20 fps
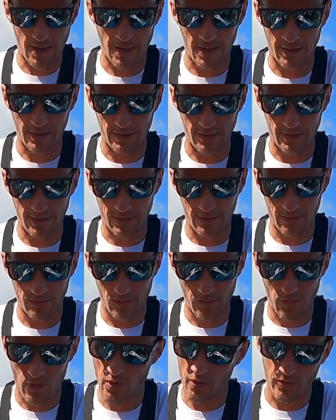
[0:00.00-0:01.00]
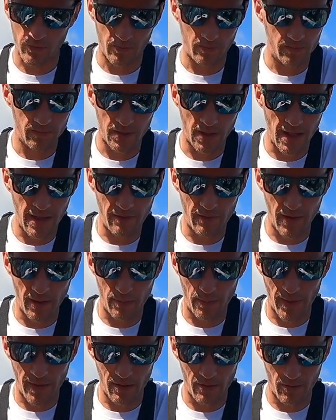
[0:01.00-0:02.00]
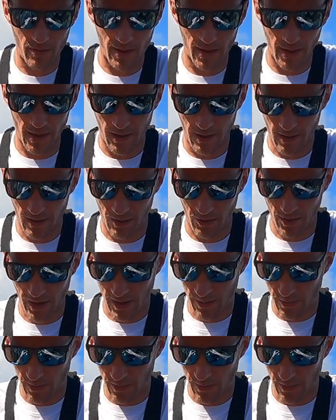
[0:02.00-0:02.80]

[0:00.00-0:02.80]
And just leaving it be really. I'll